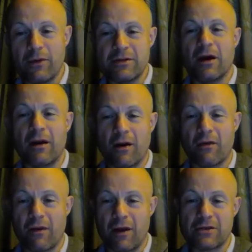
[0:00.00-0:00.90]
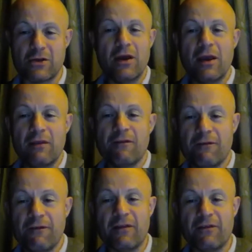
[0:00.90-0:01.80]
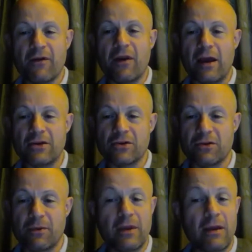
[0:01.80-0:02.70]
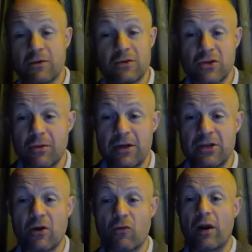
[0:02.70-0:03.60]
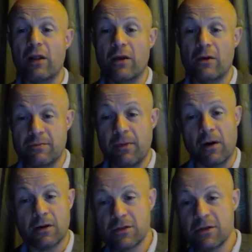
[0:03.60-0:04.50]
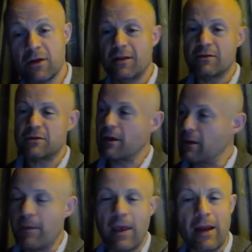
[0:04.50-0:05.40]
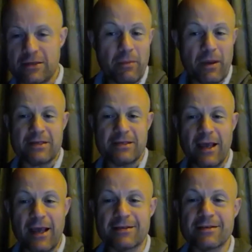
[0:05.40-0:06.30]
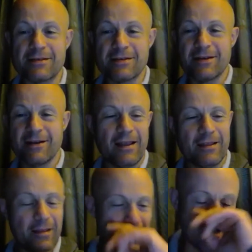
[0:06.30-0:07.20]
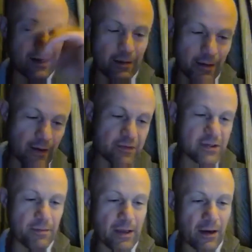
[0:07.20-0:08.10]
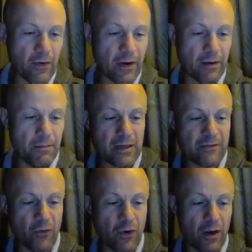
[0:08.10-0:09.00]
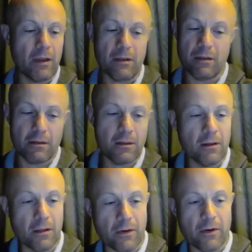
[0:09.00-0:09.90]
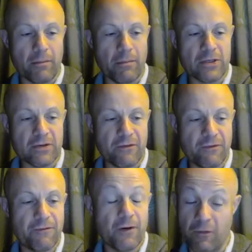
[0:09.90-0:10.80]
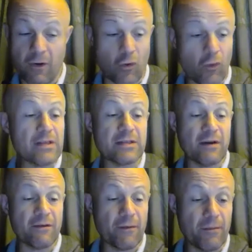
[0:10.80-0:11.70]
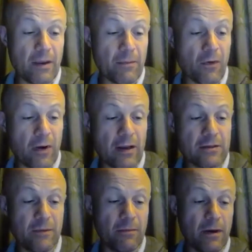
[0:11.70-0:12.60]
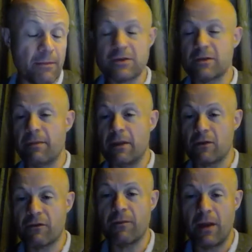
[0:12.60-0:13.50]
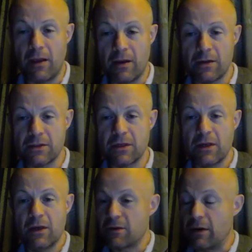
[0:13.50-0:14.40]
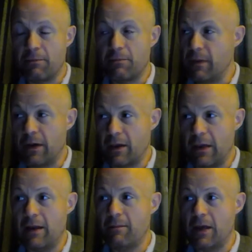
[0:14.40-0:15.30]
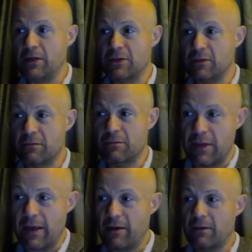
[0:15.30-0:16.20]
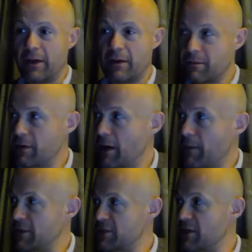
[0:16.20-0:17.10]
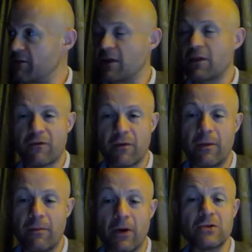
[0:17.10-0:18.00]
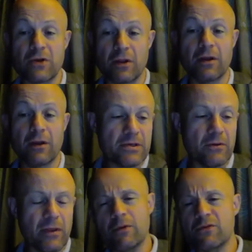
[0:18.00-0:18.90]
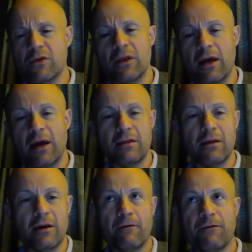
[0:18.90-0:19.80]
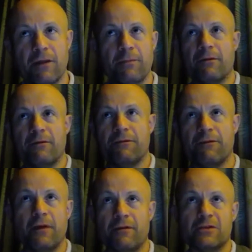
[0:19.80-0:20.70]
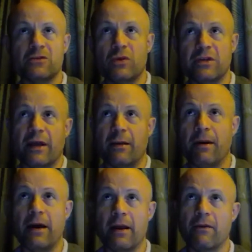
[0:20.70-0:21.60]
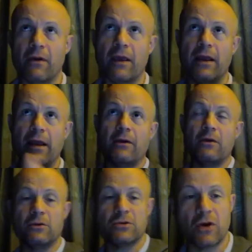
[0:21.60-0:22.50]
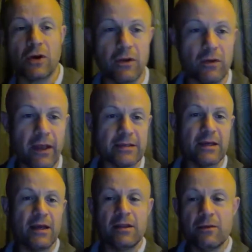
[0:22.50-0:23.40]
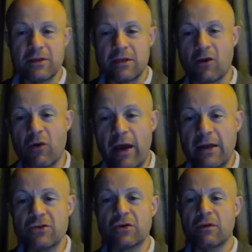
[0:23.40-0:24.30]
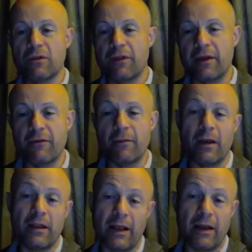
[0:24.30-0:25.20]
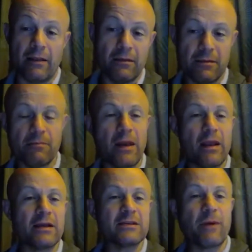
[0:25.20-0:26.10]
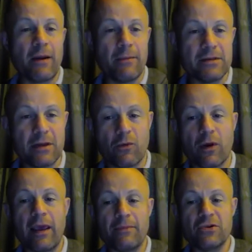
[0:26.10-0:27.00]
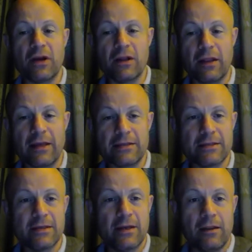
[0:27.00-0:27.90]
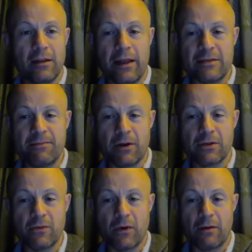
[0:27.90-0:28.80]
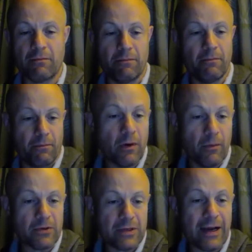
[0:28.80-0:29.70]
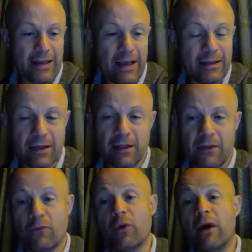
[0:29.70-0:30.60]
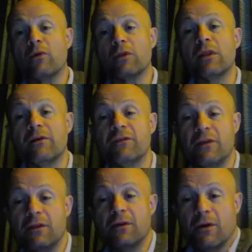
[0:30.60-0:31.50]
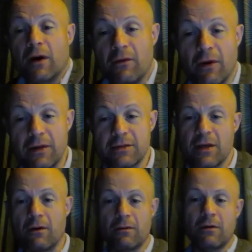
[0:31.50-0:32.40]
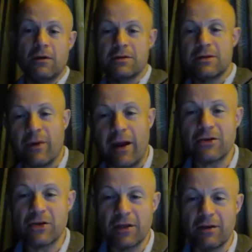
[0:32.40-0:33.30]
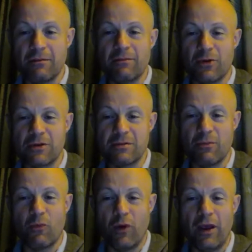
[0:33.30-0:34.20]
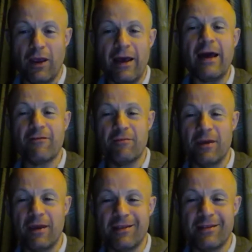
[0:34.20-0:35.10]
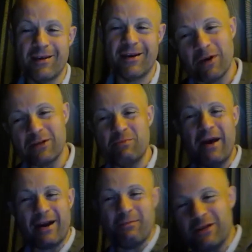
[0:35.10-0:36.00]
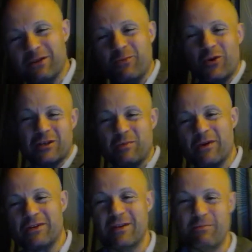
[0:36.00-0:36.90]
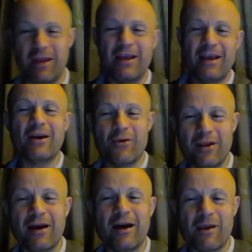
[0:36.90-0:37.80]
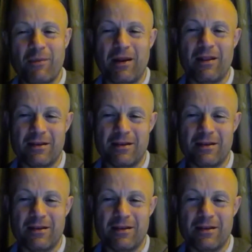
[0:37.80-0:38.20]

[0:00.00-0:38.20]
was unorthodox. So it felt very natural to me. There was so much I read in those books. It was like, oh man, that makes sense. And then I obviously met Craig and Basvodi and learned a bunch of great stuff from them. Craig has been my personal mentor for many years. So I can't imagine now like how much stuff I learned from him personally. So that was really not a flip of a switch, like a binary. Okay, now you start doing LeSS. It was a gradual thing for me. And then many experiments that were captured in the LeSS books were almost identical to what I would love to do otherwise. Oh, someone actually was way ahead of me and much better, much more experienced than me. They already documented